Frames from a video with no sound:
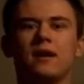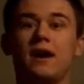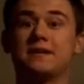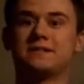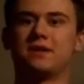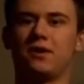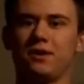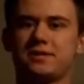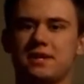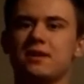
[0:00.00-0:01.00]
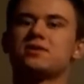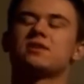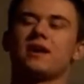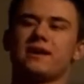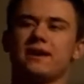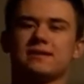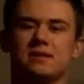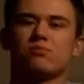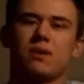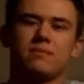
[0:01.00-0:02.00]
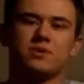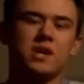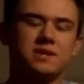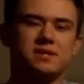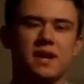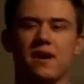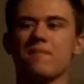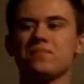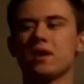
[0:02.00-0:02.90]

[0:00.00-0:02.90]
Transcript: adultish, I guess is what I'm trying to say.